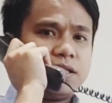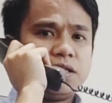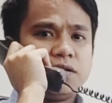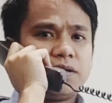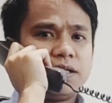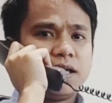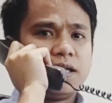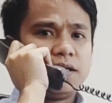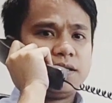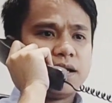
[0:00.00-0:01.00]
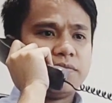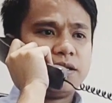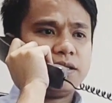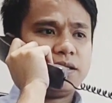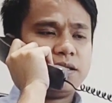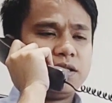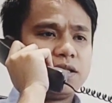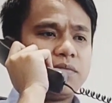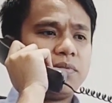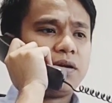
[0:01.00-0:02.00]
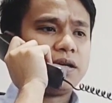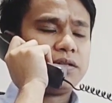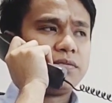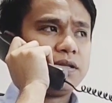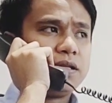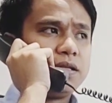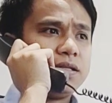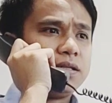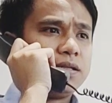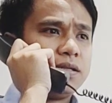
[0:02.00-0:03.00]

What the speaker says: Is she alright taking the tablets? She's compliant with it?